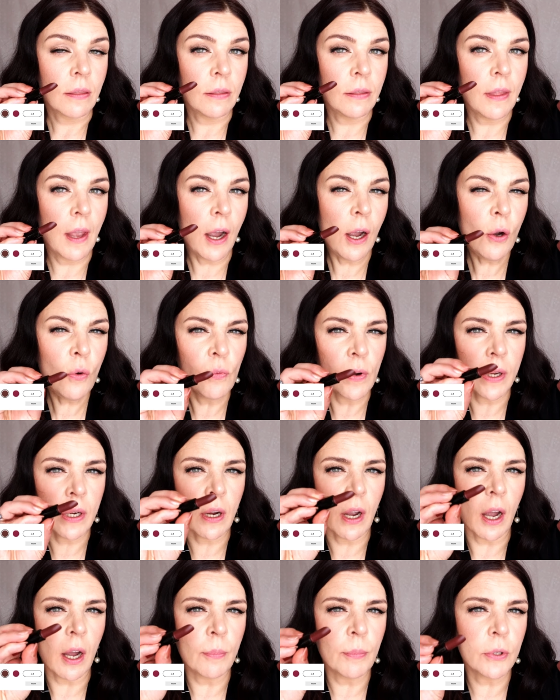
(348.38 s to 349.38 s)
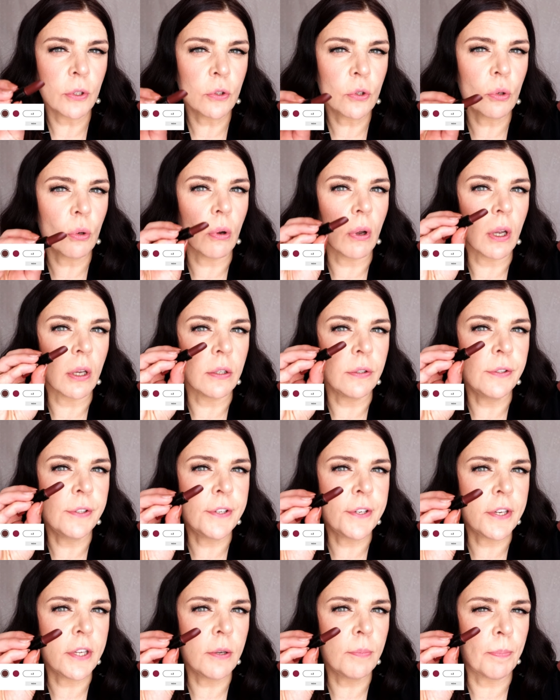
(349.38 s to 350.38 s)
Now we come into a
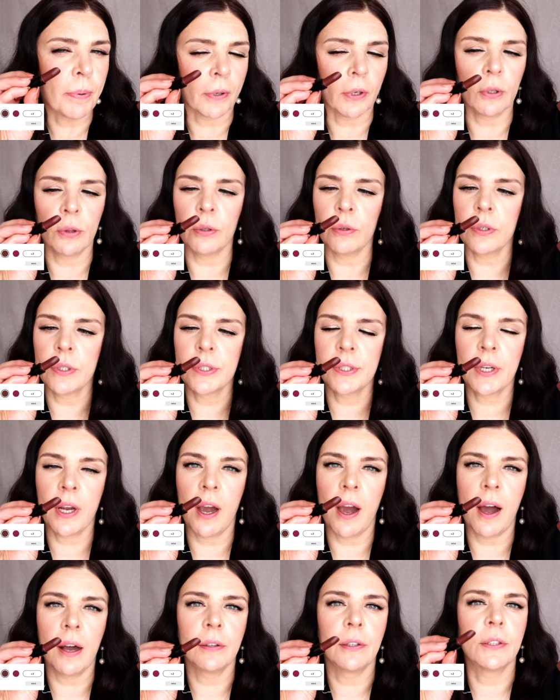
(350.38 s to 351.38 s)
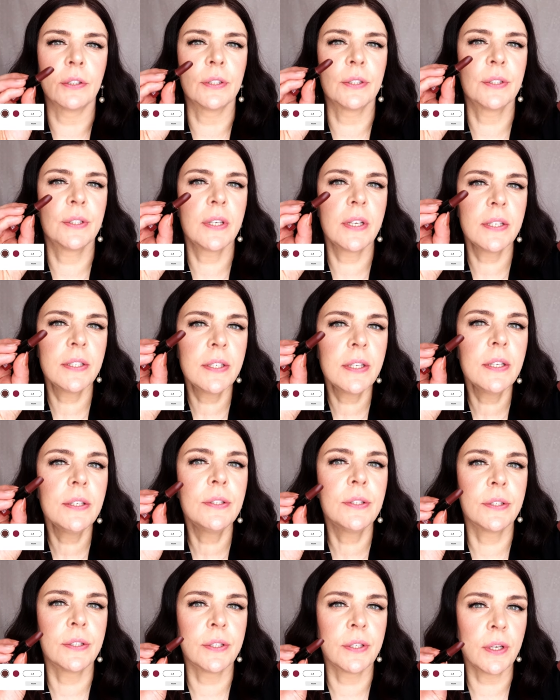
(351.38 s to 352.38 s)
deeper looks color. This
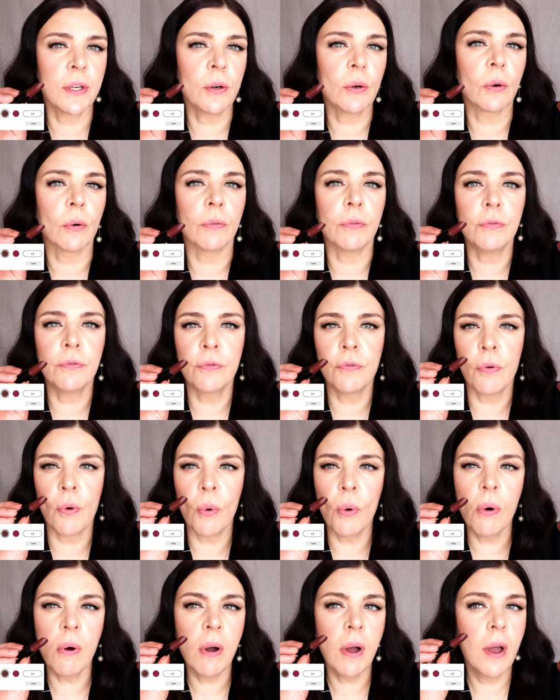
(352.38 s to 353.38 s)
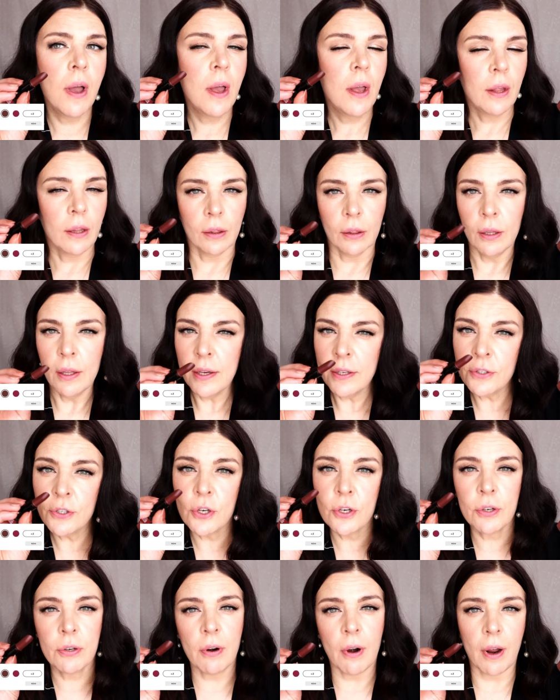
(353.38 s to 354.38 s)
is 04.
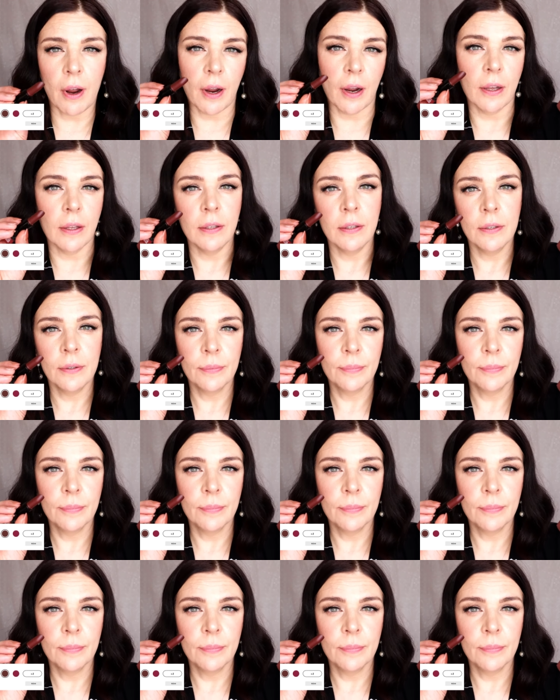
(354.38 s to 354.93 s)
Let's try.